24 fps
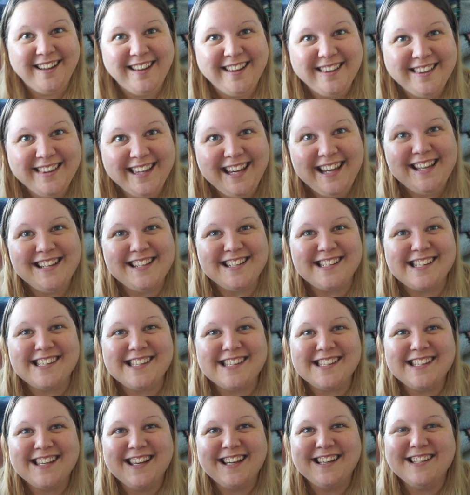these.
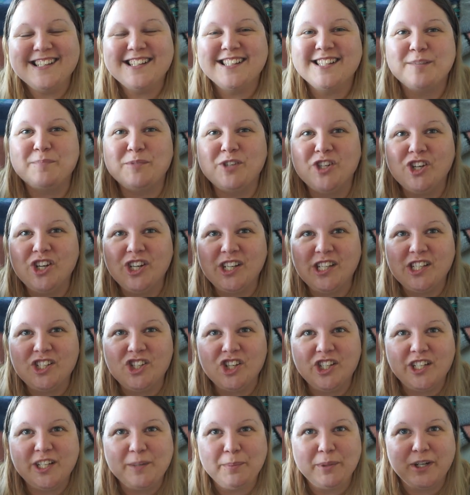Some chunky,
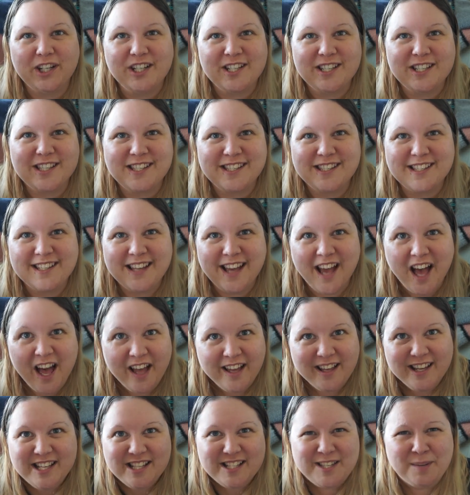chunky books.
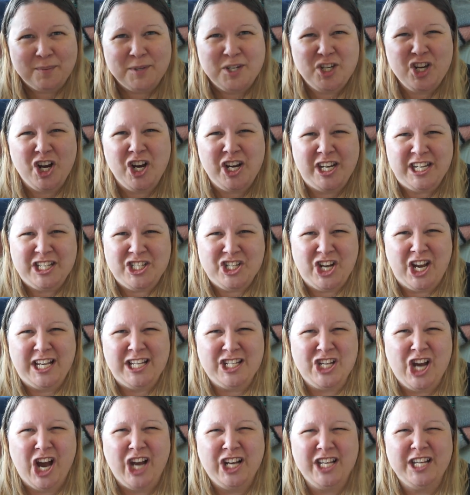Some chunky, chunky,
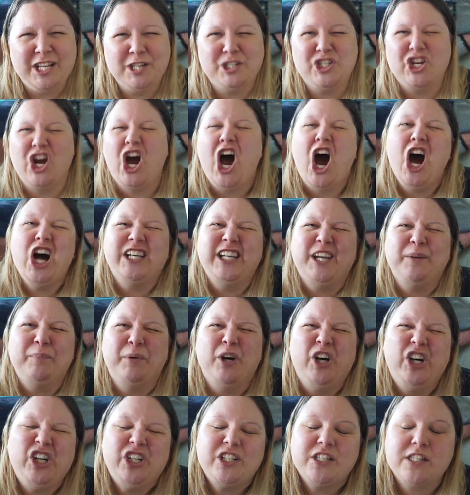chunky, chunky
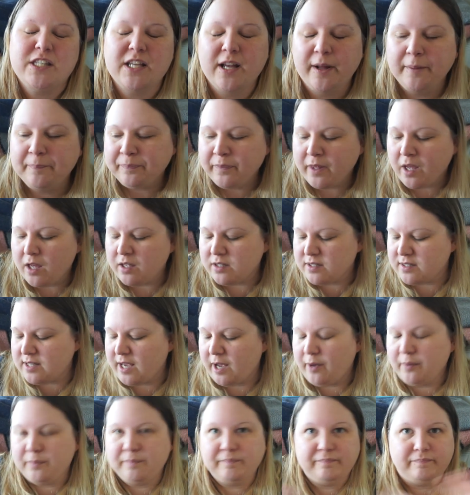books.
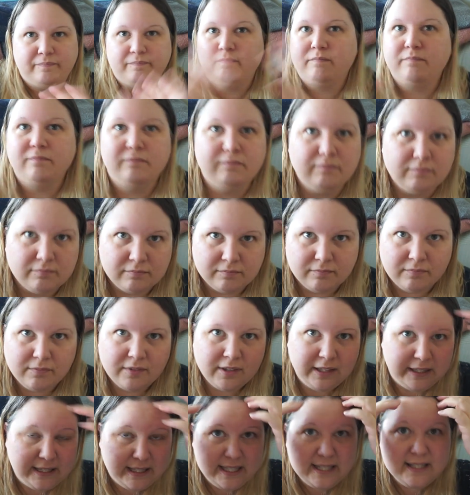So
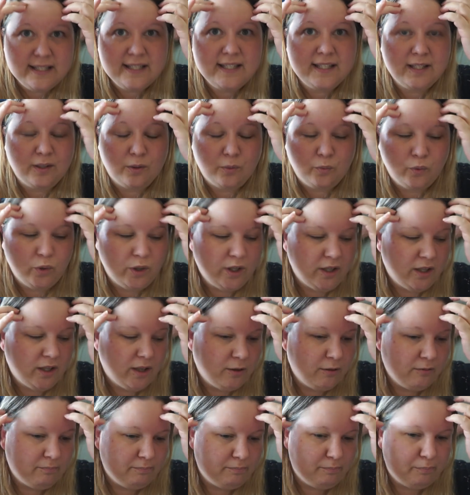this
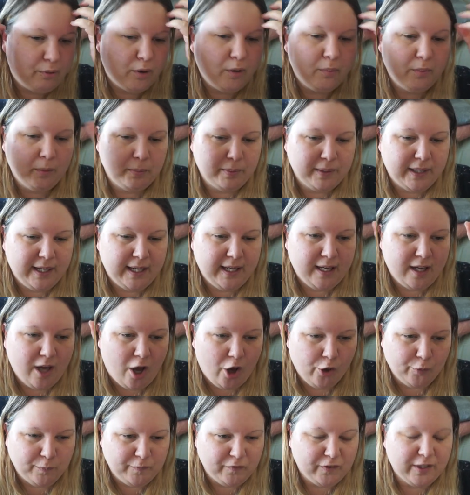will probably,
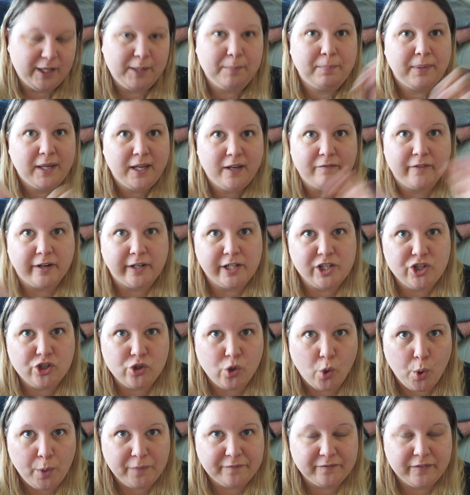hopefully, be a very
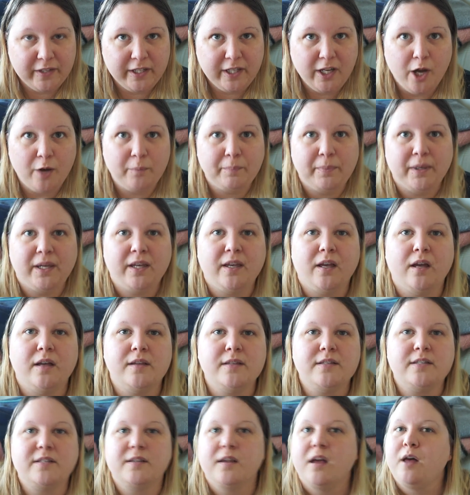short video
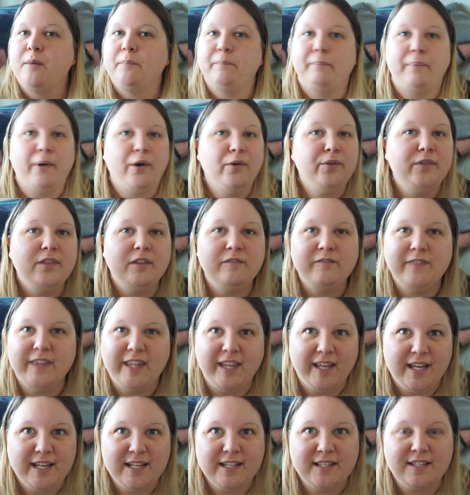because both of
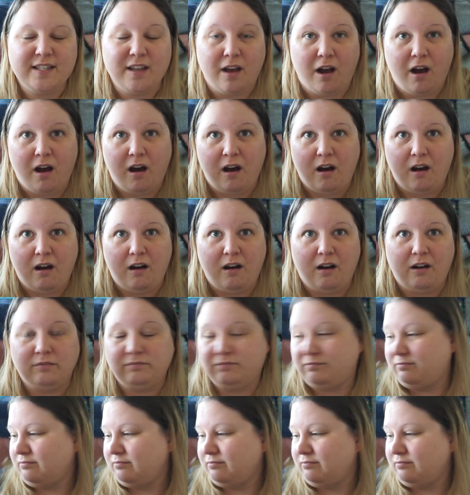these are